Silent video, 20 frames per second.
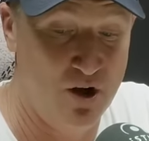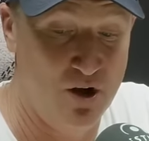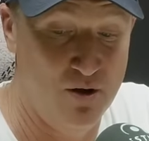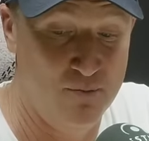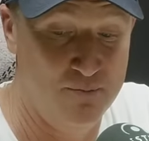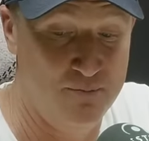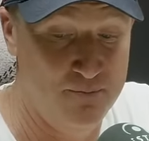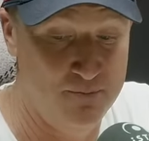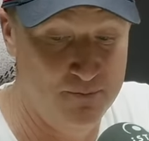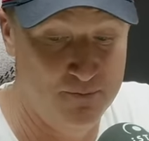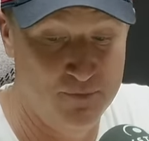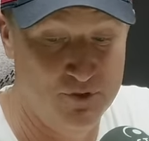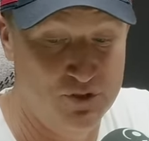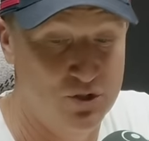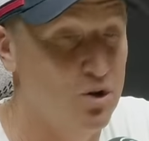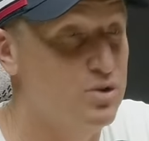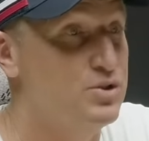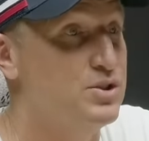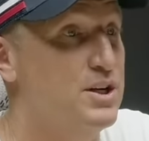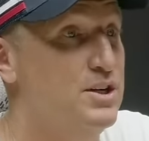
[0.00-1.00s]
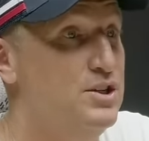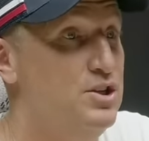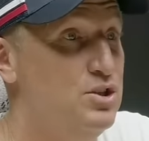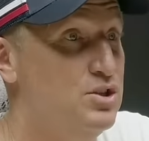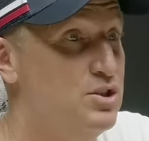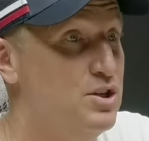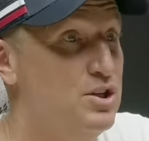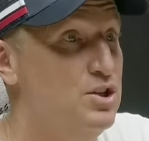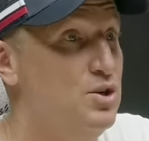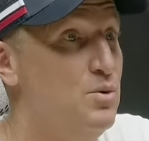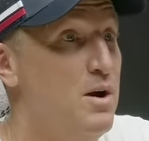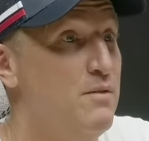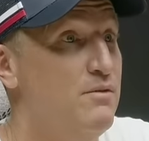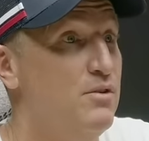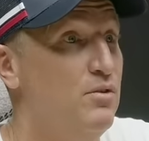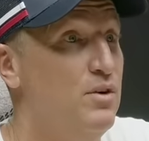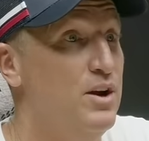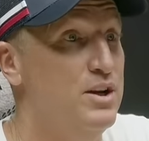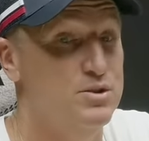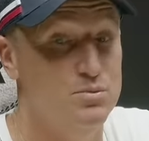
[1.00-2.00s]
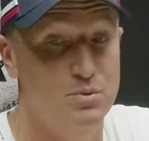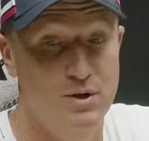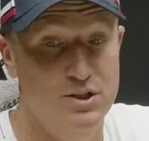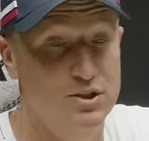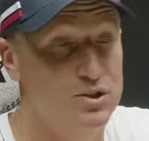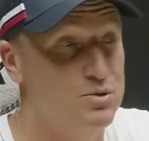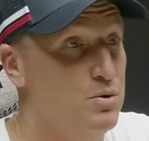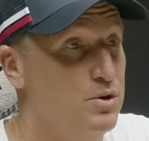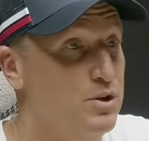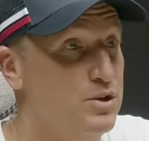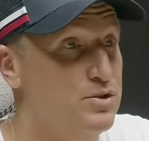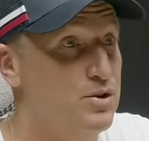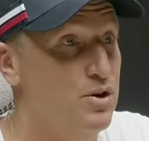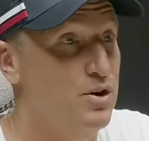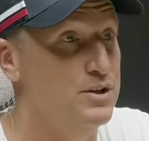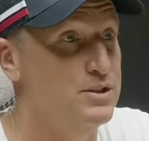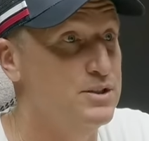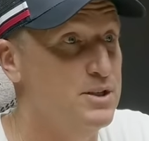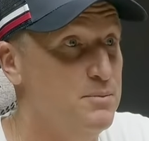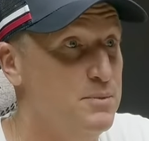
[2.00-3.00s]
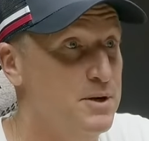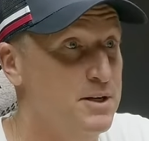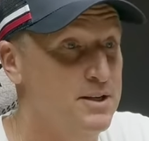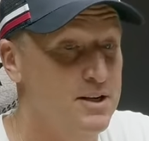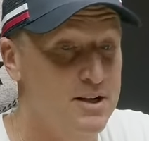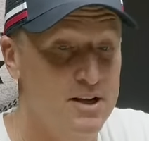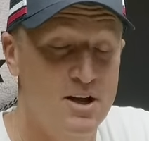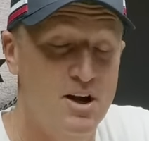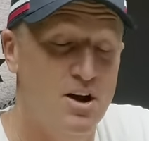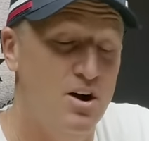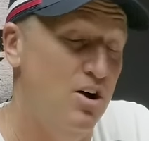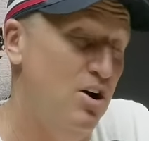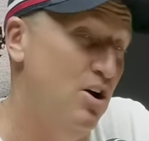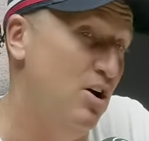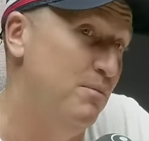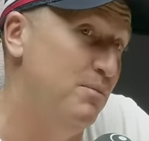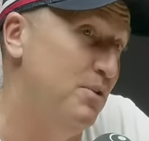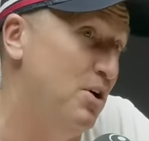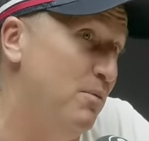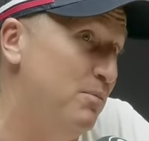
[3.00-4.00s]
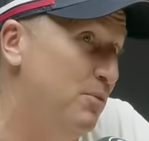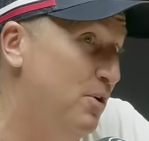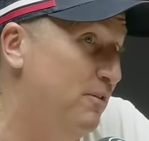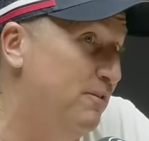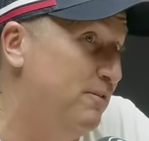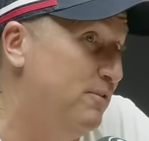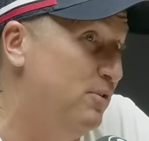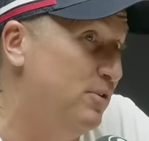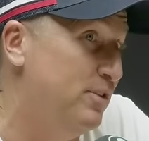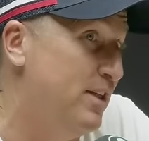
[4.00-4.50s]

"Oh, Josh, can you can you have a rest? We just want to try someone." I, I'm I'm not